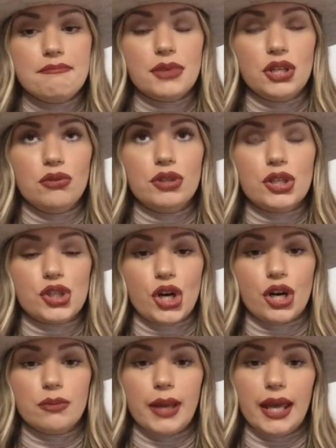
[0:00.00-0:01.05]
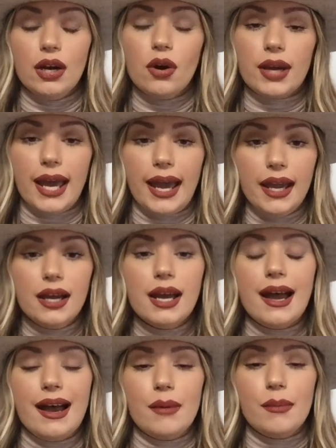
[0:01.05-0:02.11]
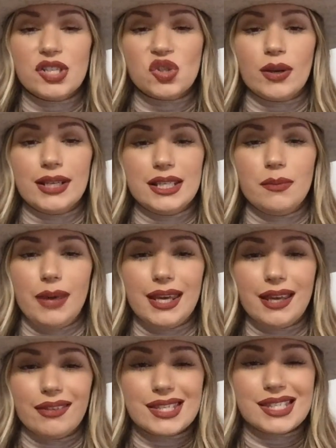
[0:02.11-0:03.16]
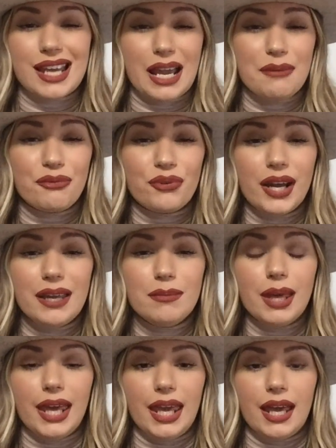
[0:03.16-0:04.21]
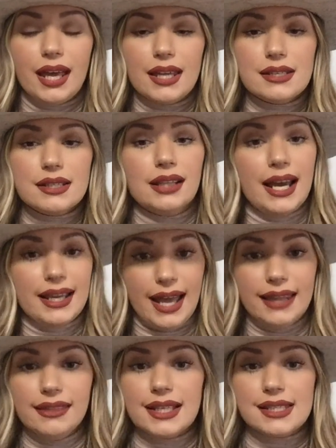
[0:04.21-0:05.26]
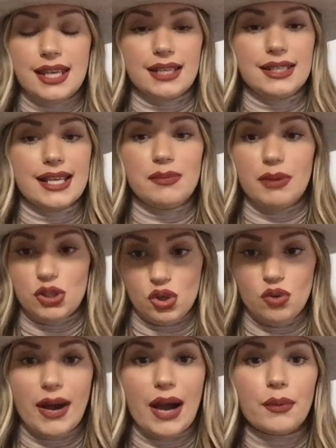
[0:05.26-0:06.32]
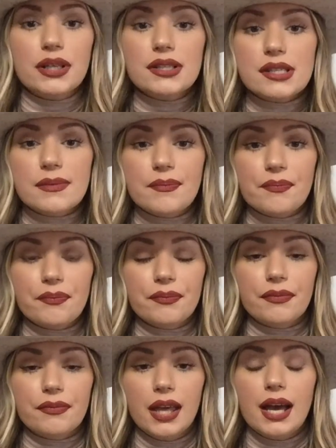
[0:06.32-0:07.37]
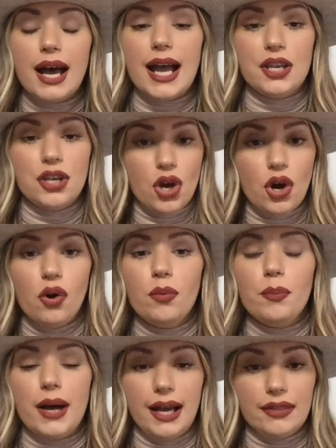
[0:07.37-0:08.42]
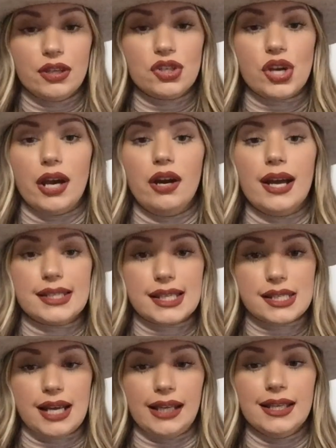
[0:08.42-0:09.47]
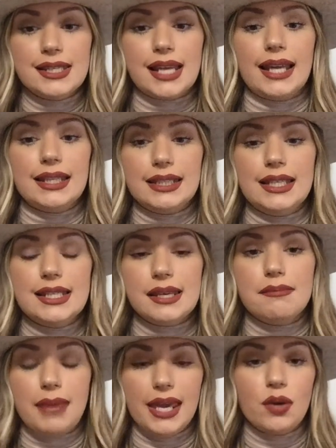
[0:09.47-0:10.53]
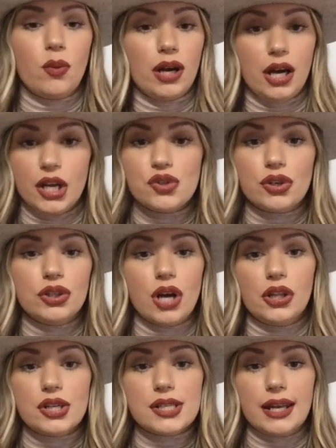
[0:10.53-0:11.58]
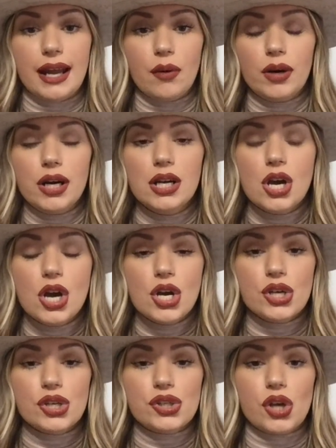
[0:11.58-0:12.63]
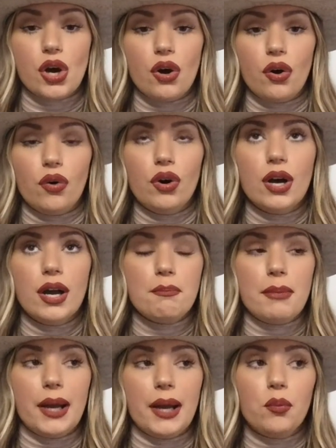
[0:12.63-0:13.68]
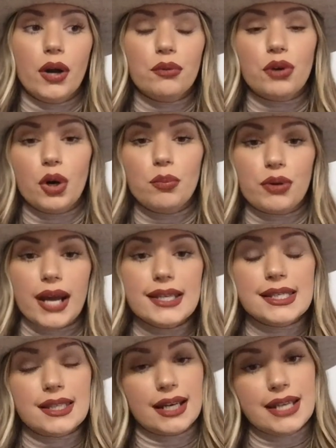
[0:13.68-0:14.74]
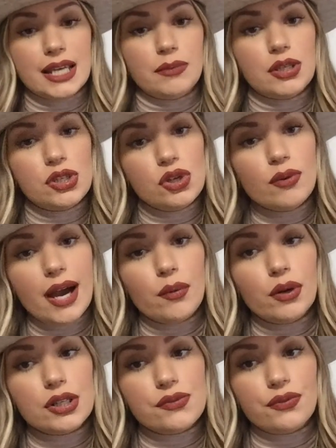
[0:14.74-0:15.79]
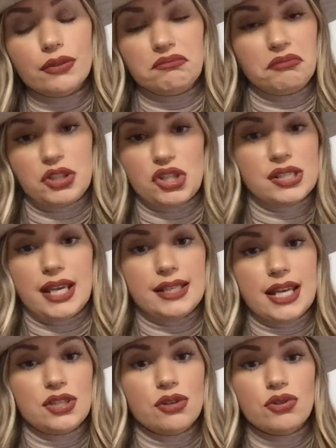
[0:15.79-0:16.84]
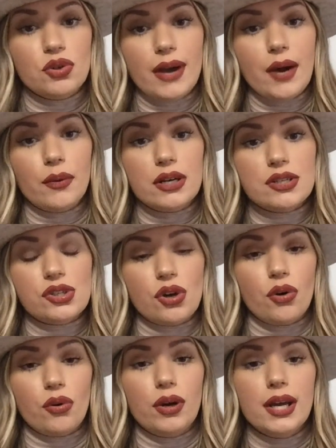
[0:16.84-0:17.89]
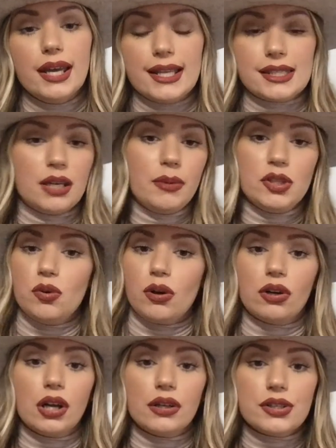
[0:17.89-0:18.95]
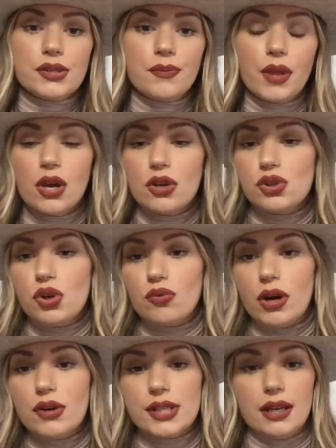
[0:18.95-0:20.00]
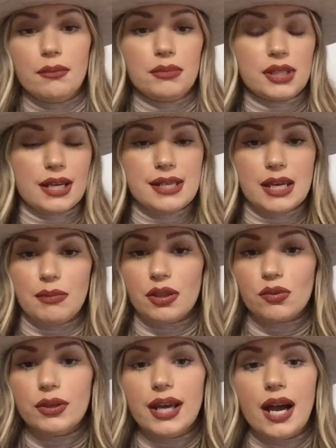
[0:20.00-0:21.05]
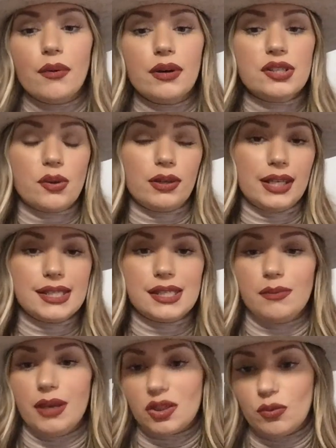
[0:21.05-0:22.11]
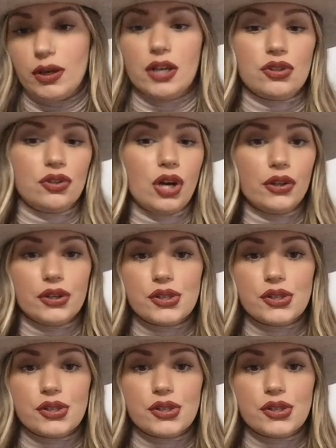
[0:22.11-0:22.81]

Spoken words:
you determine, okay, how much do I need to make in this time frame? And again, let's say it takes me 2 hours. I know behind the chair as a stylist, I need to make $100 an hour. So my 1 row price is going to take me 2 hours. Let's just say it takes you 2 hours, so it's going to be $200. 2 rows, it's going to take me 3 hours, so it needs to be $300,